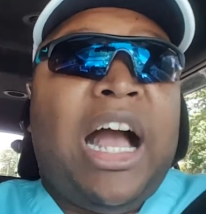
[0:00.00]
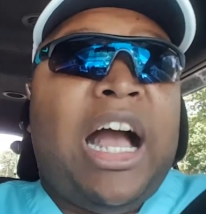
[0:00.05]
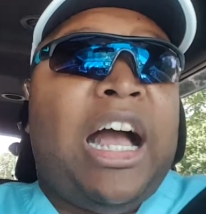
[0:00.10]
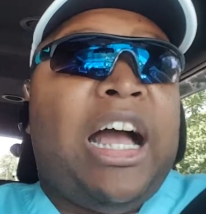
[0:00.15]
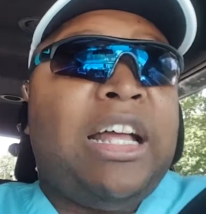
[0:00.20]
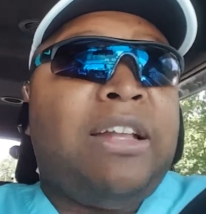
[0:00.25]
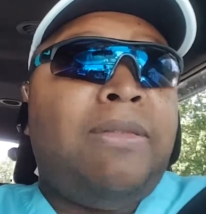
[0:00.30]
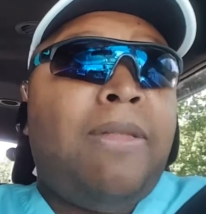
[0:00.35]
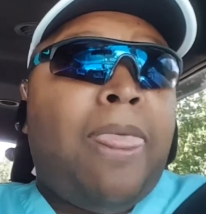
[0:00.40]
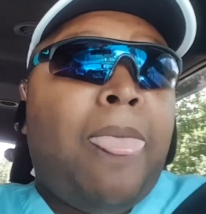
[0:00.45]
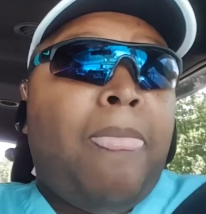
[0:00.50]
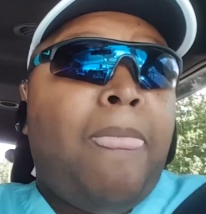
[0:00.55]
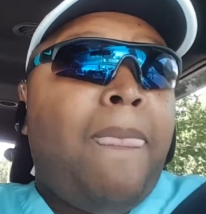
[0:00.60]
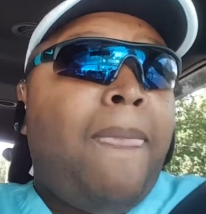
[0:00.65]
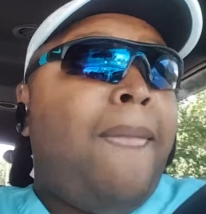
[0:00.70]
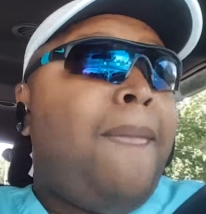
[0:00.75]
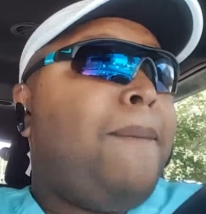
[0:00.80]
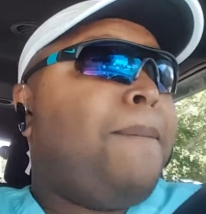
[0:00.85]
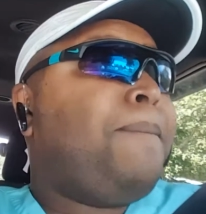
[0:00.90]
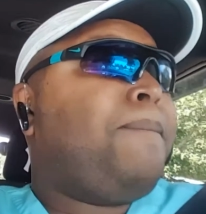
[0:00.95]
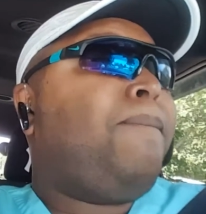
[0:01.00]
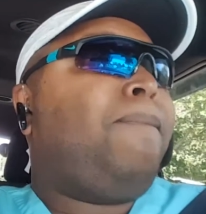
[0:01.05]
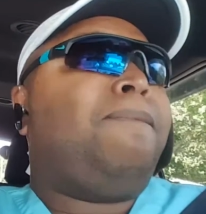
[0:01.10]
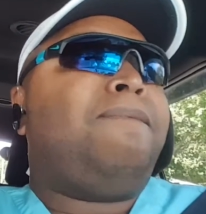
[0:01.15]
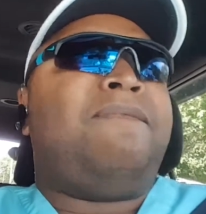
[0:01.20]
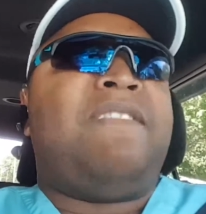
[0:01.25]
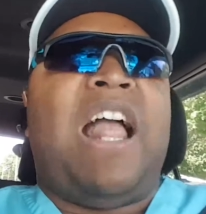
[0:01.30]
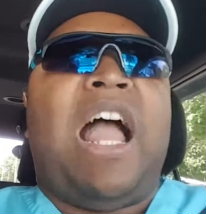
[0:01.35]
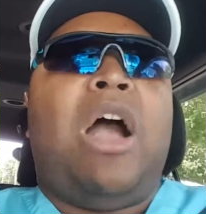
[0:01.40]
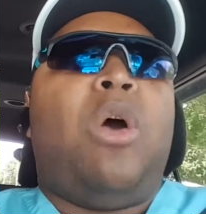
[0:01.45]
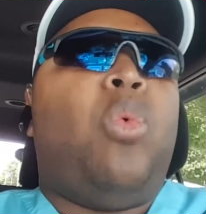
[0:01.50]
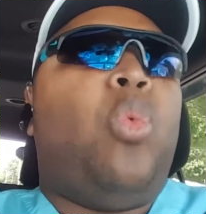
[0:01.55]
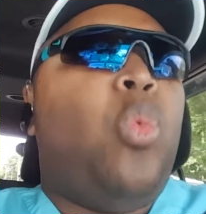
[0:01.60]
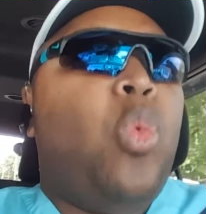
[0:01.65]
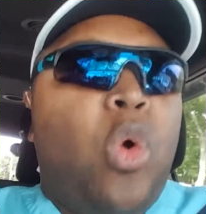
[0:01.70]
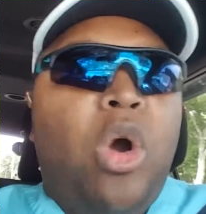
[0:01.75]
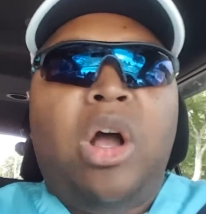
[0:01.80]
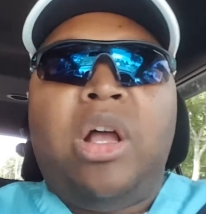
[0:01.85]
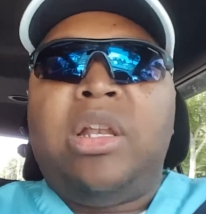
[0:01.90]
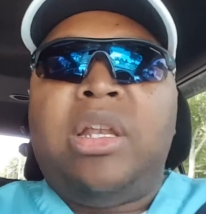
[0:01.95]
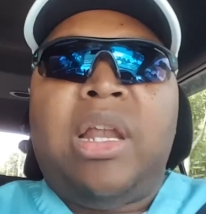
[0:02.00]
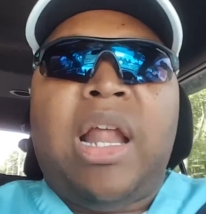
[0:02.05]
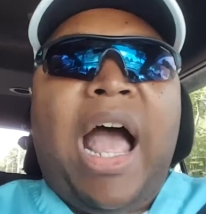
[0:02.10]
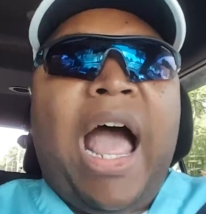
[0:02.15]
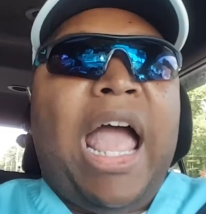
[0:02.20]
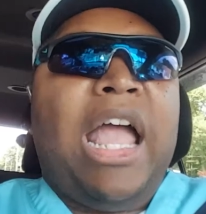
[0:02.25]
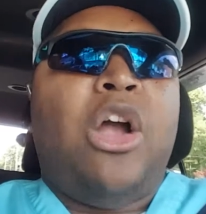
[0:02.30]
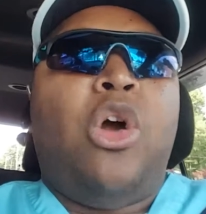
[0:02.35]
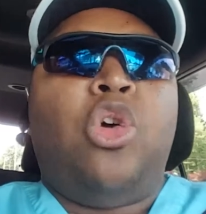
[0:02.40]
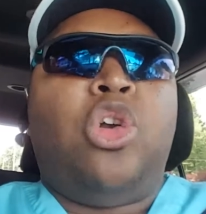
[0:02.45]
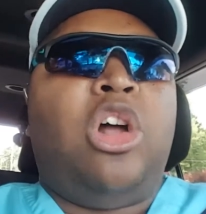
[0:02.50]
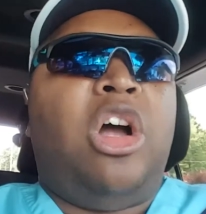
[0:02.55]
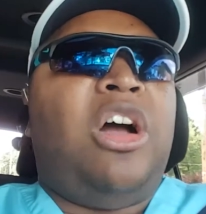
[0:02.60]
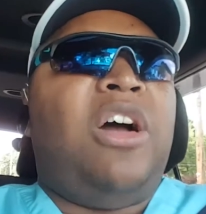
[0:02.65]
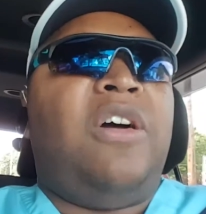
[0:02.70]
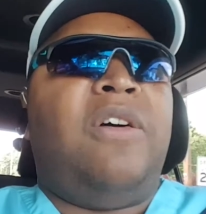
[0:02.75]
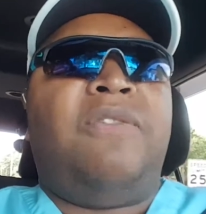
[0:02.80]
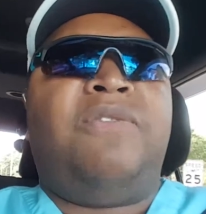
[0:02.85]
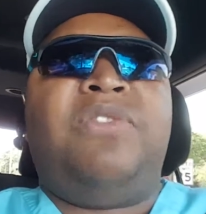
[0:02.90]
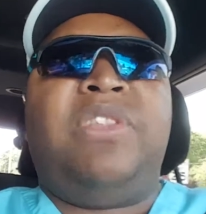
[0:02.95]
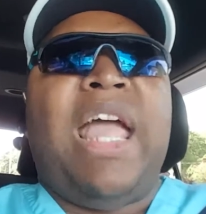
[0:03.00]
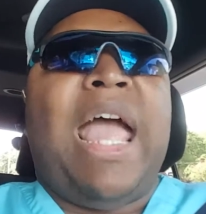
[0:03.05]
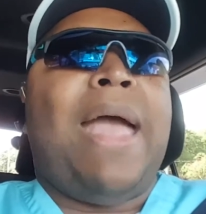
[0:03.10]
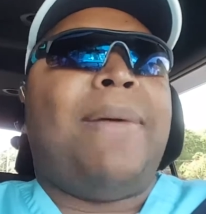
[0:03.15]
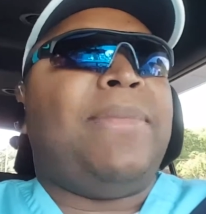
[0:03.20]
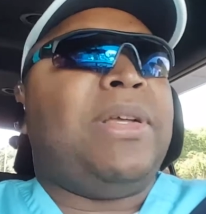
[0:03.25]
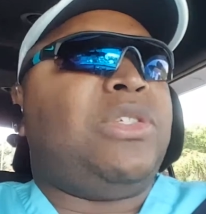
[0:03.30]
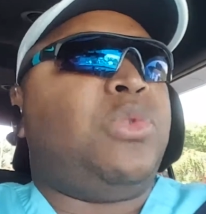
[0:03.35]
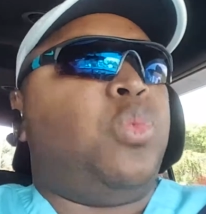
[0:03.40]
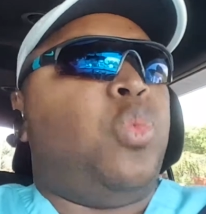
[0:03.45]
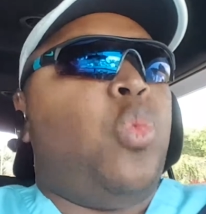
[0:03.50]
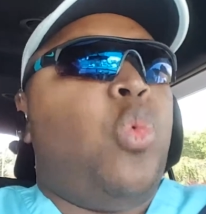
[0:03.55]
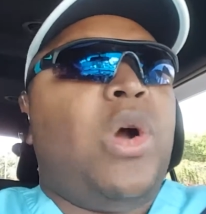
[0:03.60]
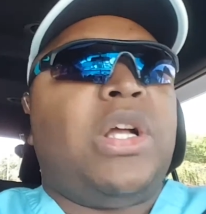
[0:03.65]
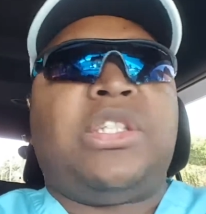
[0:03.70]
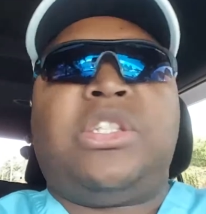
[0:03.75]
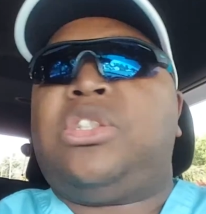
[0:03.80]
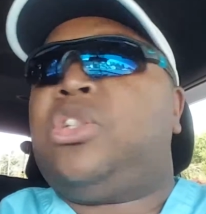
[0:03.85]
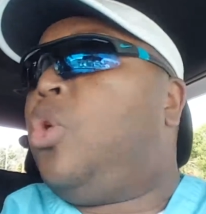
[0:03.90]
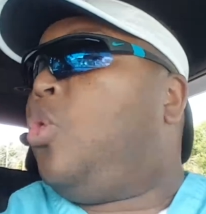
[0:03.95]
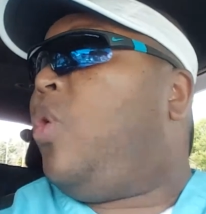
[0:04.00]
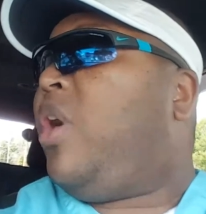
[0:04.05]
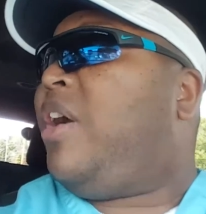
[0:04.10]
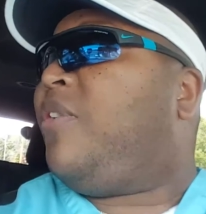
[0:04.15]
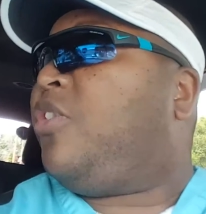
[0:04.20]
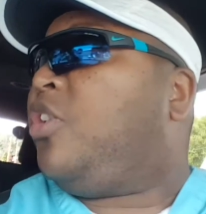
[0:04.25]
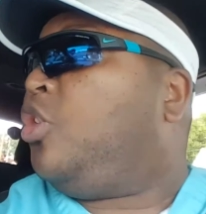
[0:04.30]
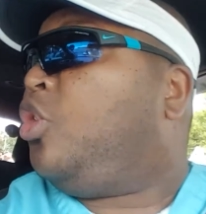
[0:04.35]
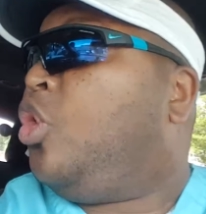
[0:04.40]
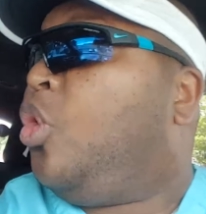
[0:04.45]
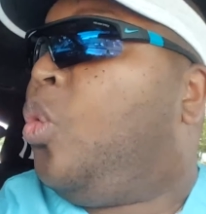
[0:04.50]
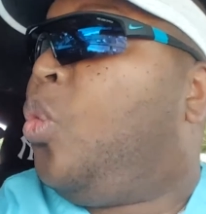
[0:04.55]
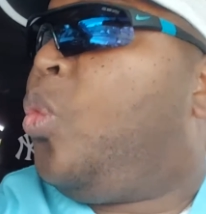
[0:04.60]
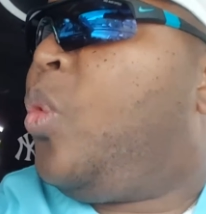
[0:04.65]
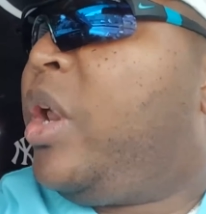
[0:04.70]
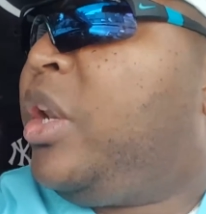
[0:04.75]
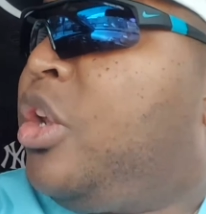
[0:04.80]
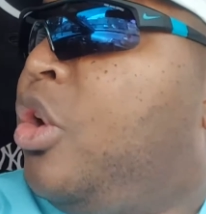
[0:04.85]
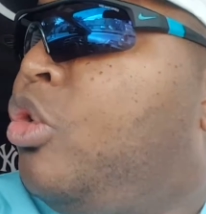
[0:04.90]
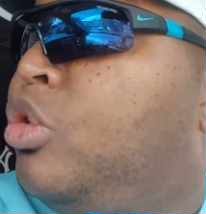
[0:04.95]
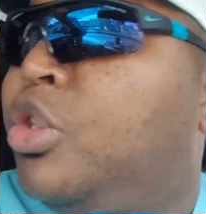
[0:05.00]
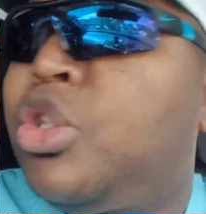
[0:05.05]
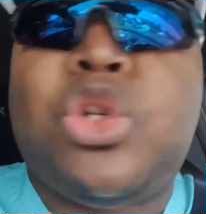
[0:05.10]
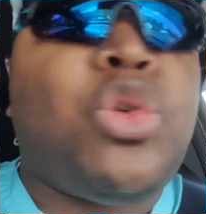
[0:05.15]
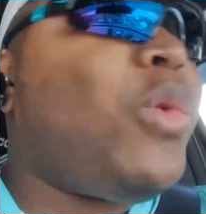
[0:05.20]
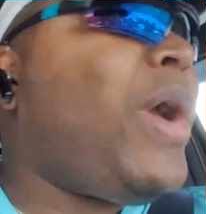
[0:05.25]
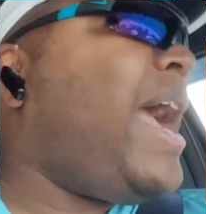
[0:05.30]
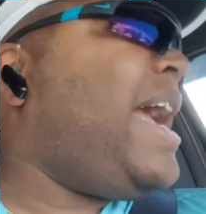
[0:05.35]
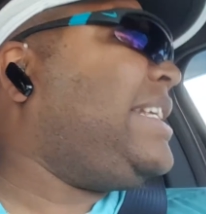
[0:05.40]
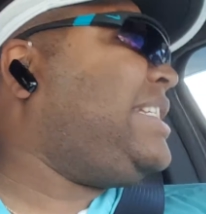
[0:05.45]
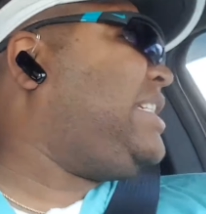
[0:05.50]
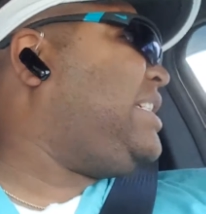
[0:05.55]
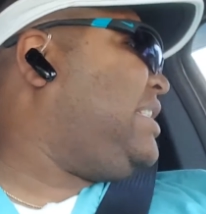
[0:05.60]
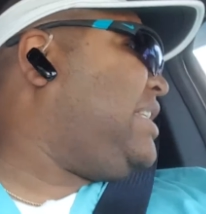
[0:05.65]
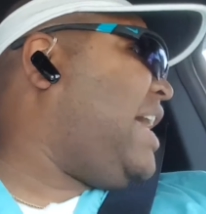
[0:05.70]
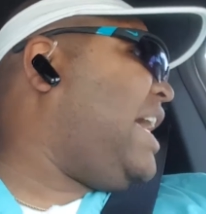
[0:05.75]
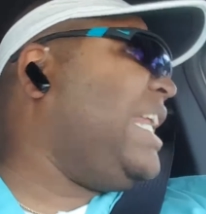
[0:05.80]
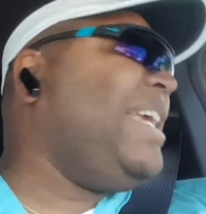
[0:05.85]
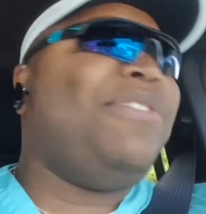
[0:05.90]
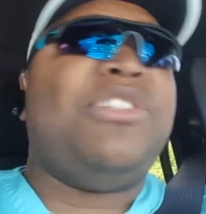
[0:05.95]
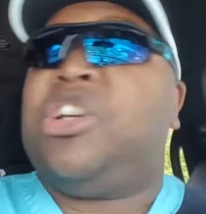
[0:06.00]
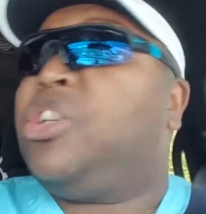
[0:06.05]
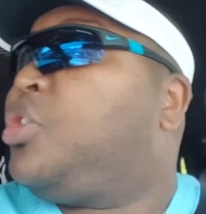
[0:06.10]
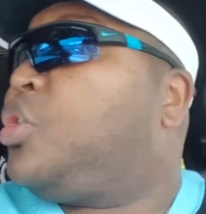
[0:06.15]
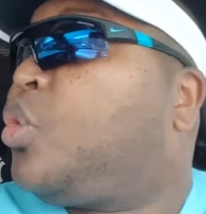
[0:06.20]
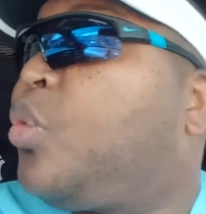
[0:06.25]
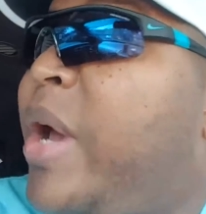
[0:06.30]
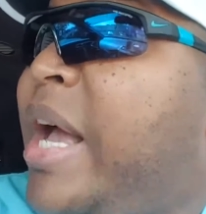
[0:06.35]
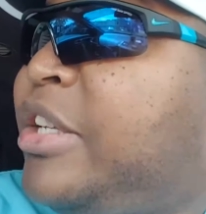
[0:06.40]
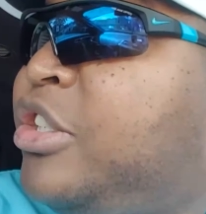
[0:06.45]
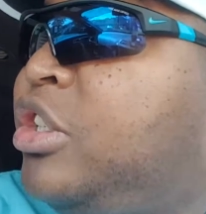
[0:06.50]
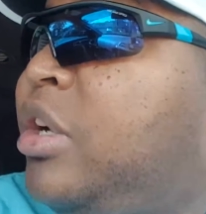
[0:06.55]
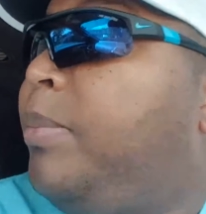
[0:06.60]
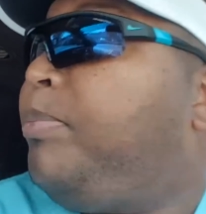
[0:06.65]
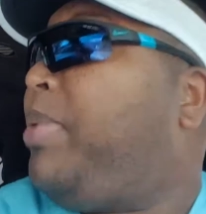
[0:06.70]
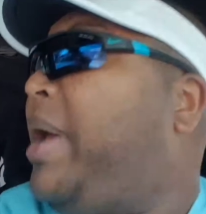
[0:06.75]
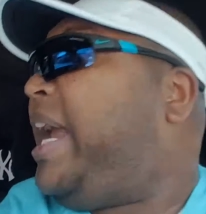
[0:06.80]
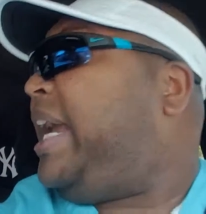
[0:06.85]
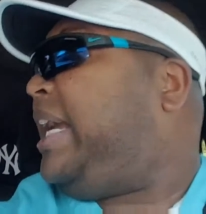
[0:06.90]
not one iota of damage whatsoever. No window scratch, not even a scratch on the paint, nothing.